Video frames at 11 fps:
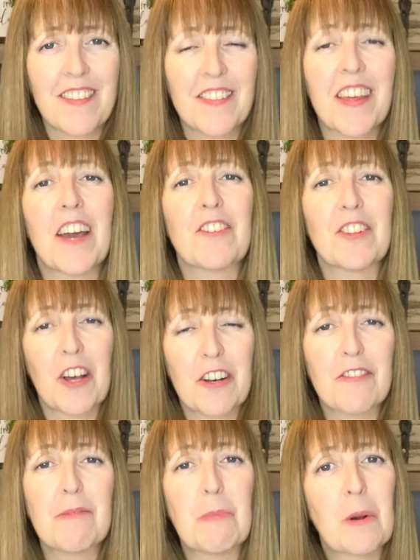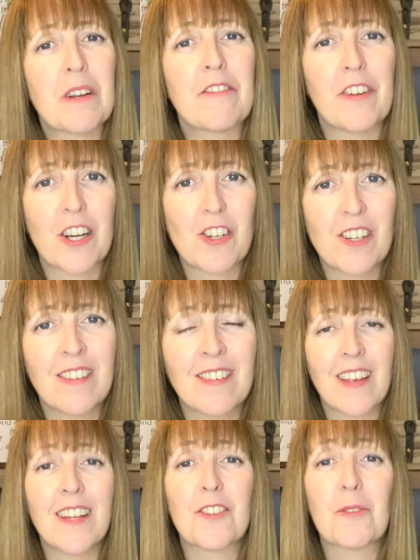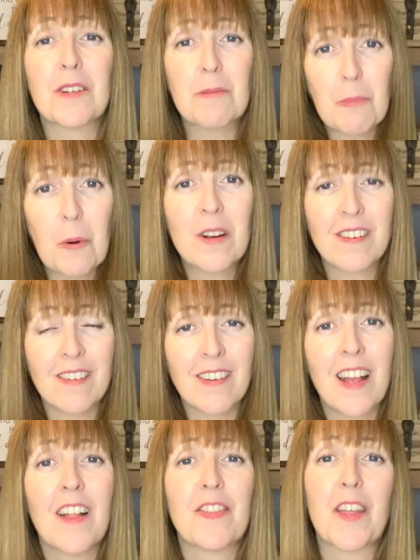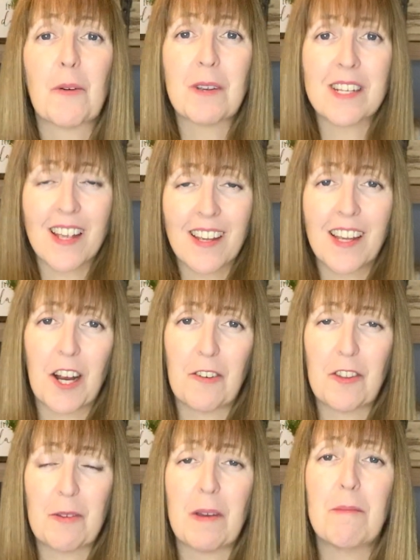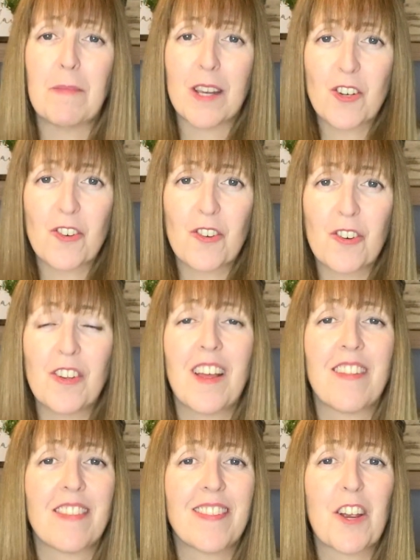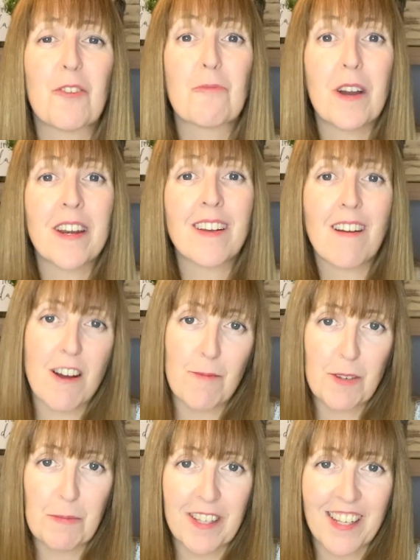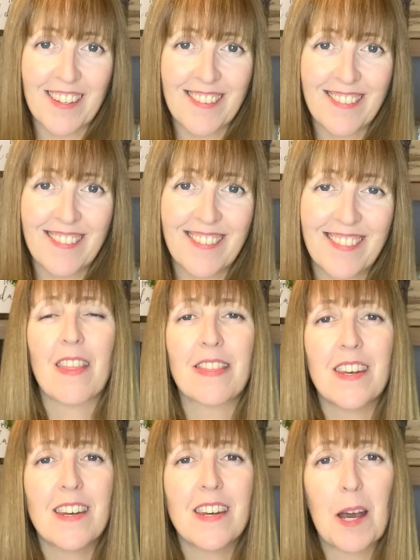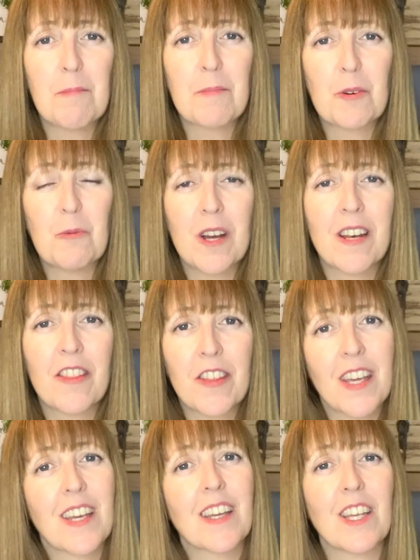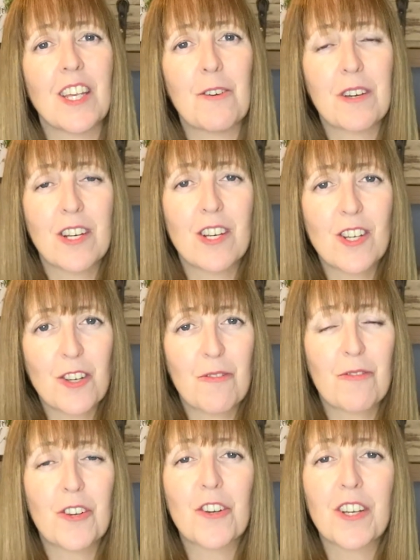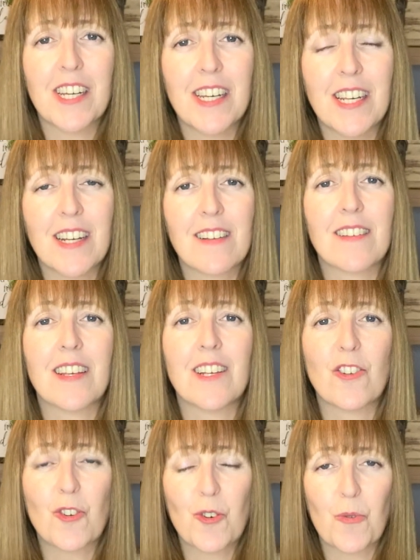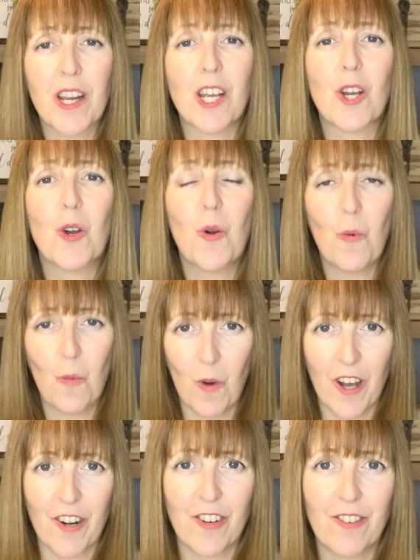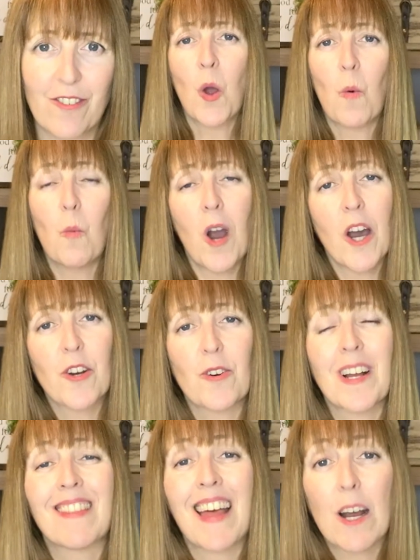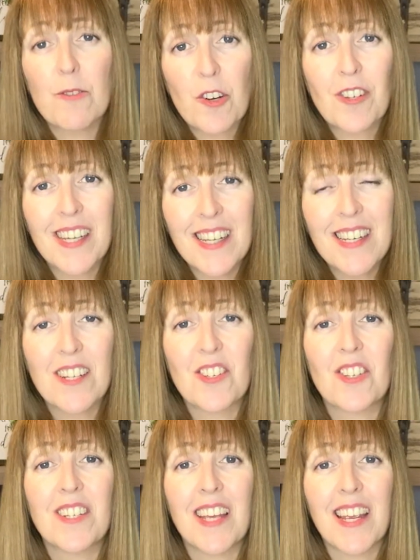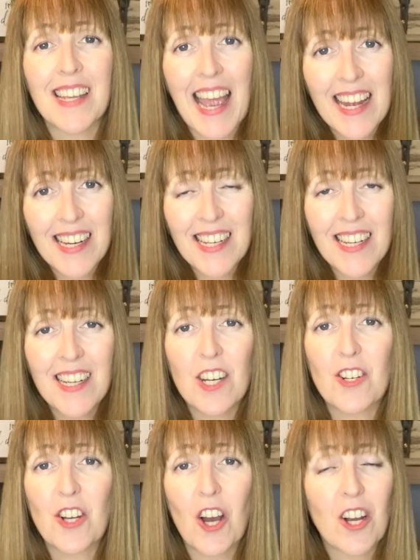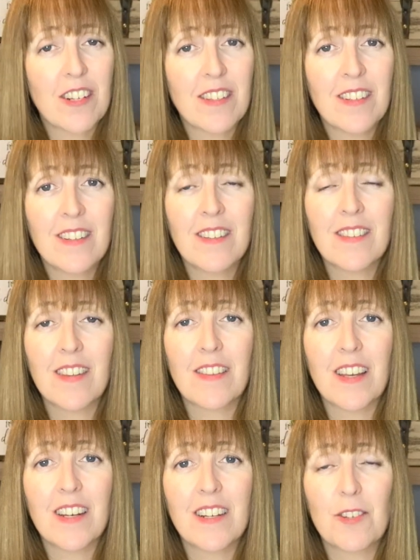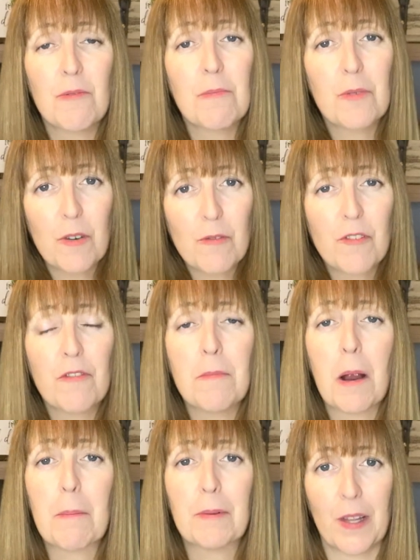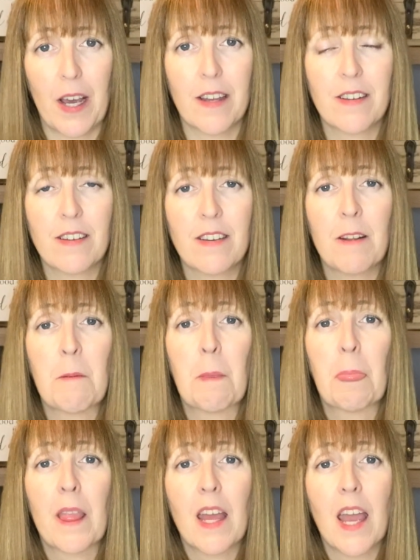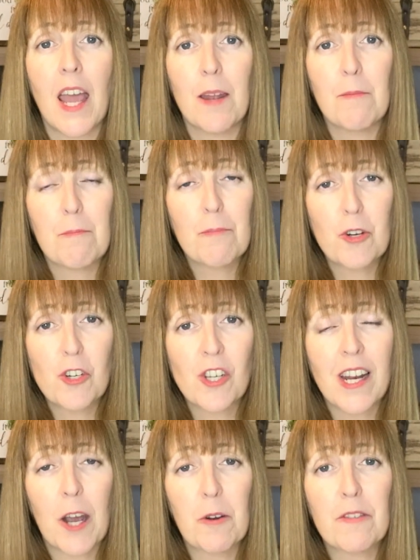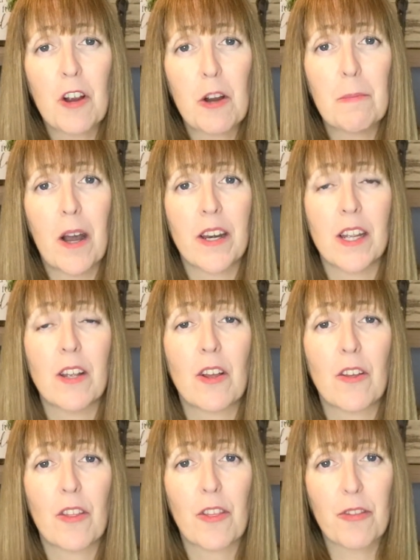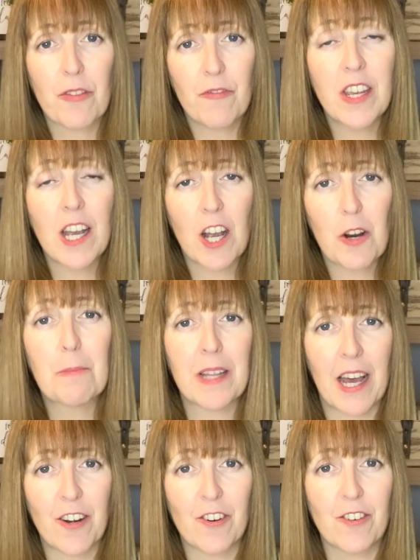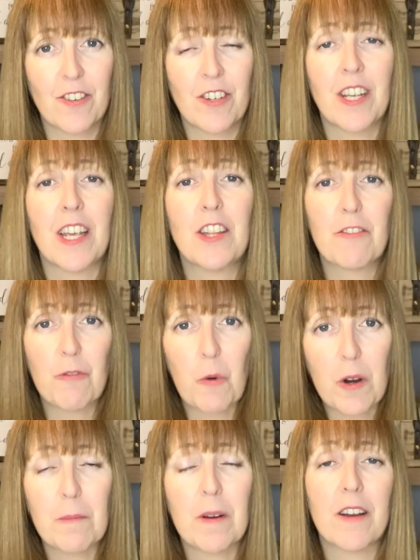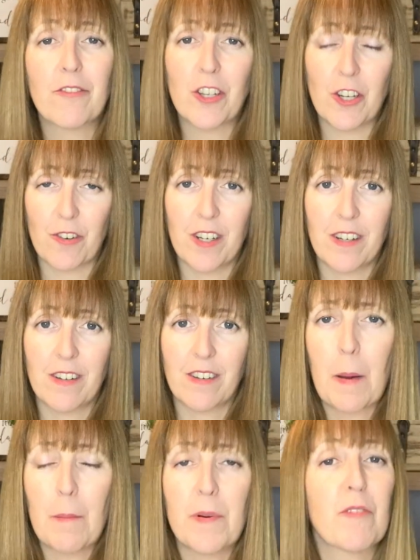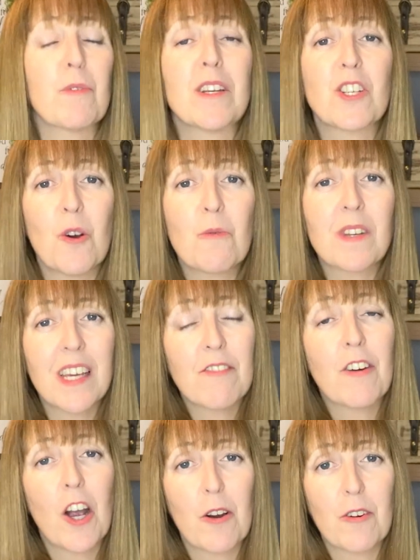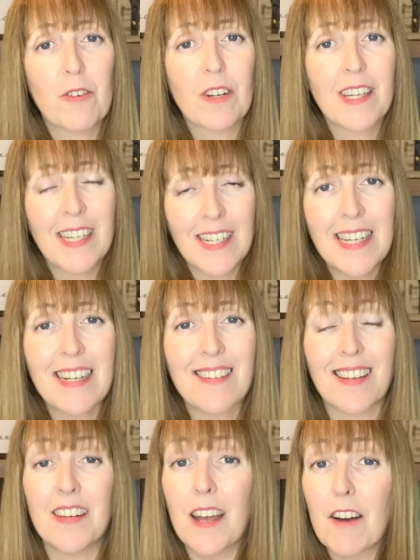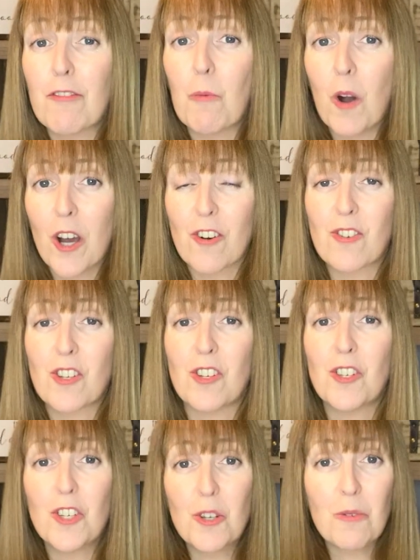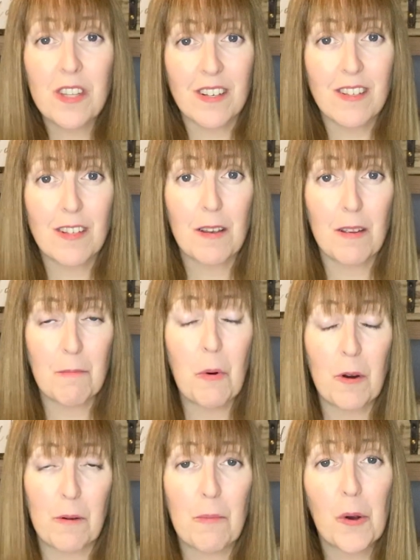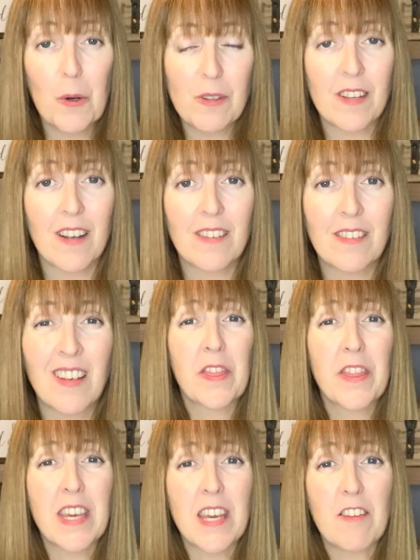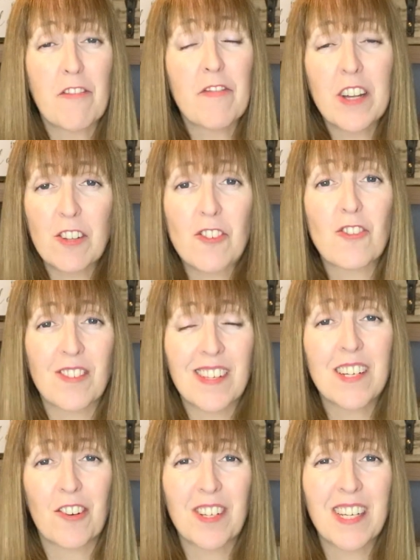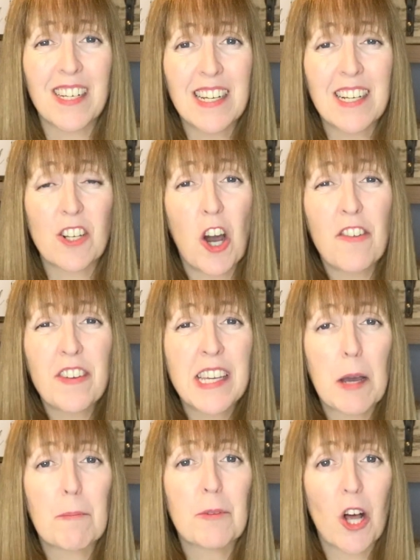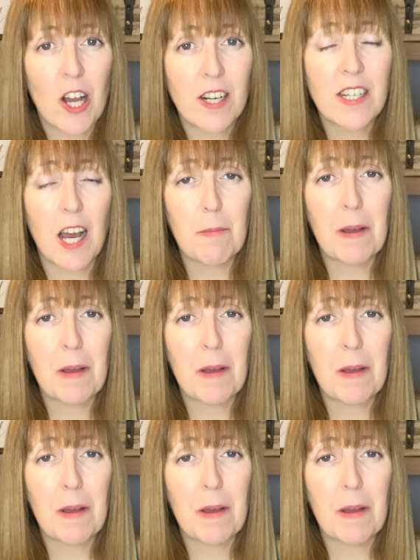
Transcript: They have a lot of important functions, and so it is important that we take care of them and make sure they are running optimally. The number one thing you can do for your kidneys is drink water. Water allows our kidneys to take any toxins that it has removed from our blood and push it out of our body via our bladder in the form of urine. But if we don't give our kidneys enough water to do this important process, the filters in our kidneys often get blocked up,